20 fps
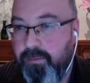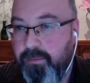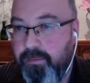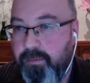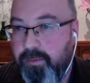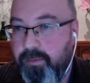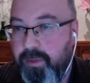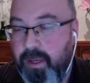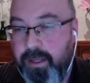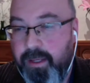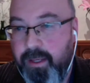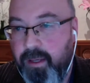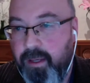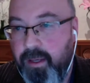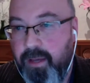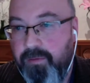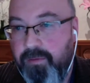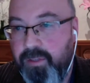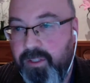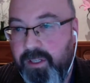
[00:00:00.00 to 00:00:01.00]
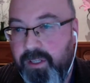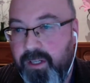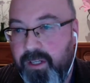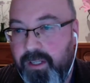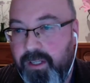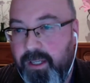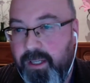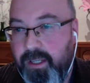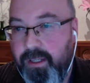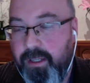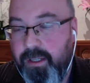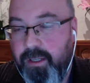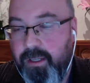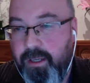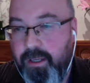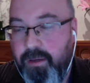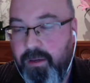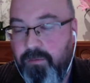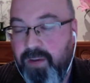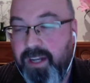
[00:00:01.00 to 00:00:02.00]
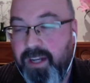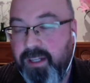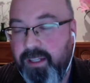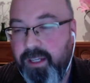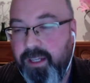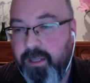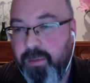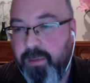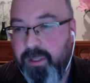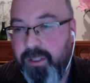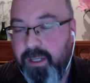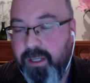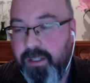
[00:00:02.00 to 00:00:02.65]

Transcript: I haven't seen anything, read anything about that.